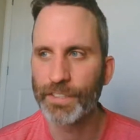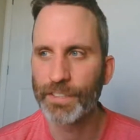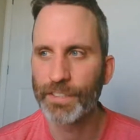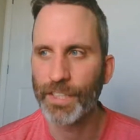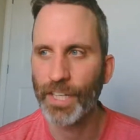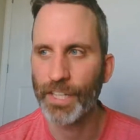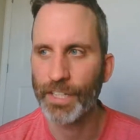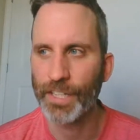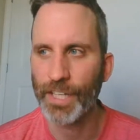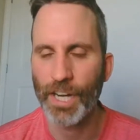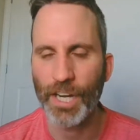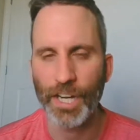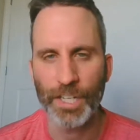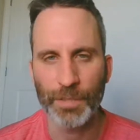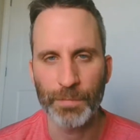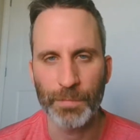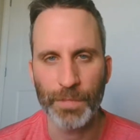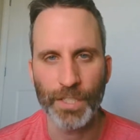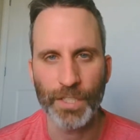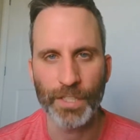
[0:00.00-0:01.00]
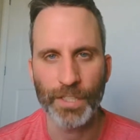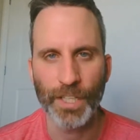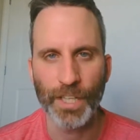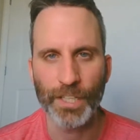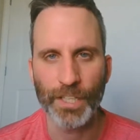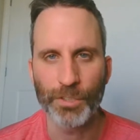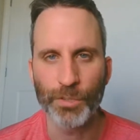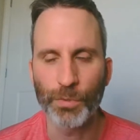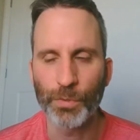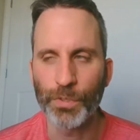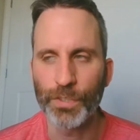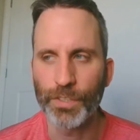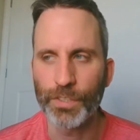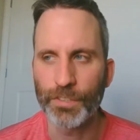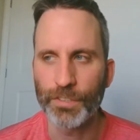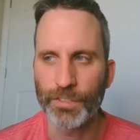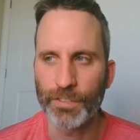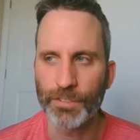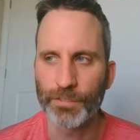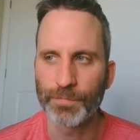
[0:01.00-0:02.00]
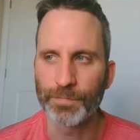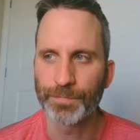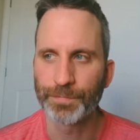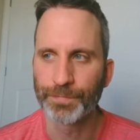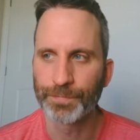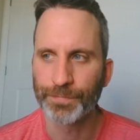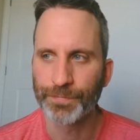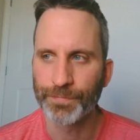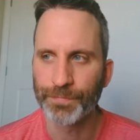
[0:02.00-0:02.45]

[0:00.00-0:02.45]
dichotomy, that dualism.